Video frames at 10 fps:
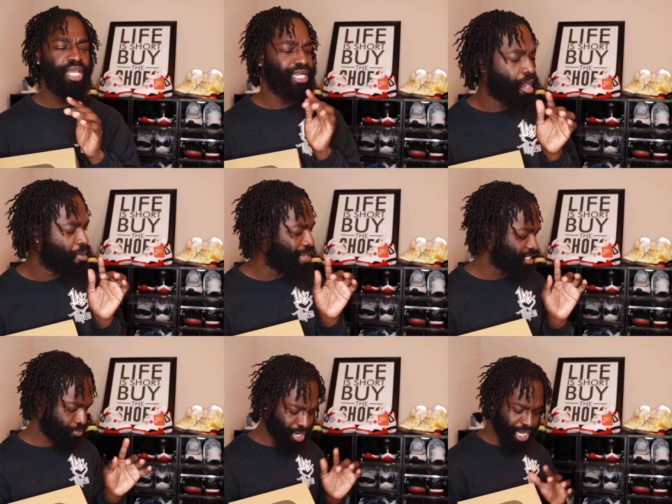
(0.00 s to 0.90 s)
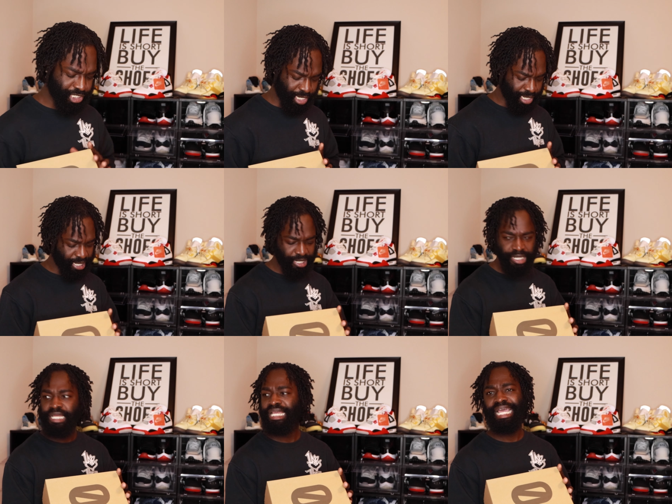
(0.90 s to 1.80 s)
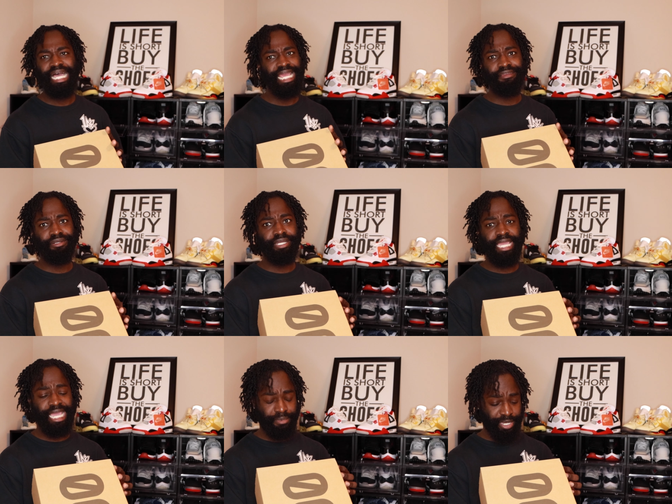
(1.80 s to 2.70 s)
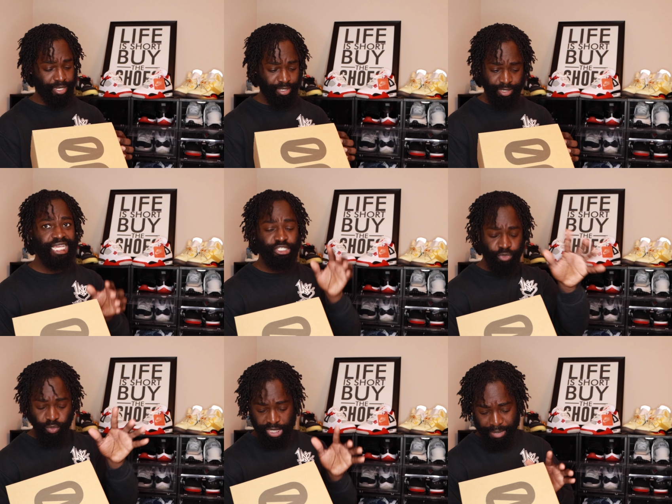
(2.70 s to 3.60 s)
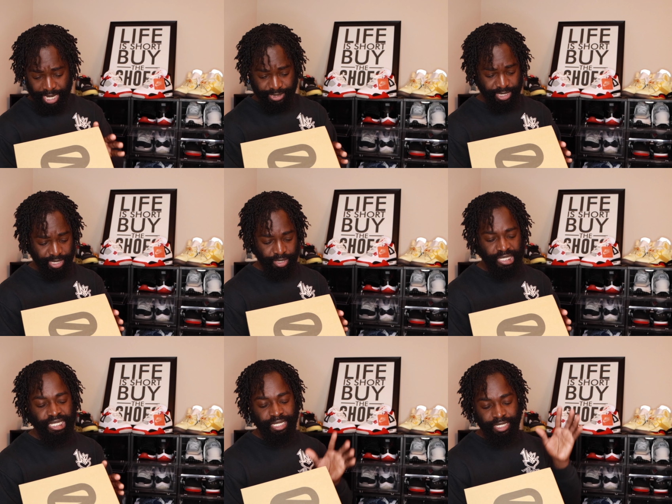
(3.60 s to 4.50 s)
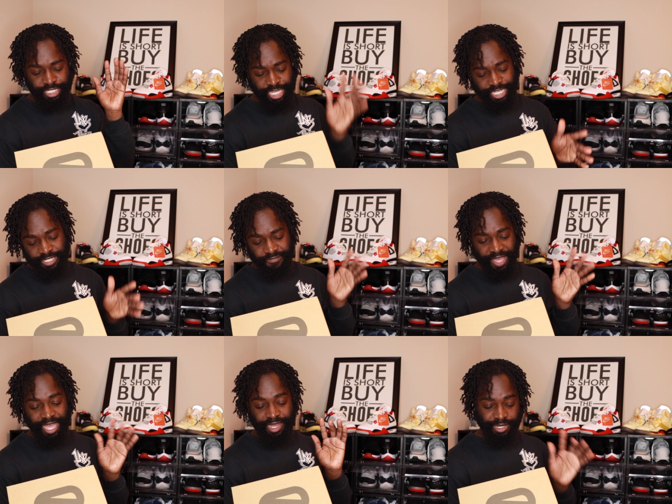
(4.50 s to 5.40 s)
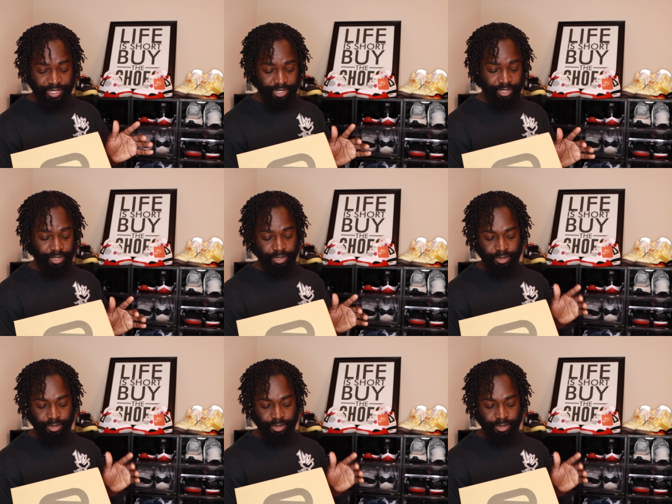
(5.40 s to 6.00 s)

They caught me by surprise, y'all. Like, I ain't gonna cap. Like, let's read what the box say. Yeezy 500,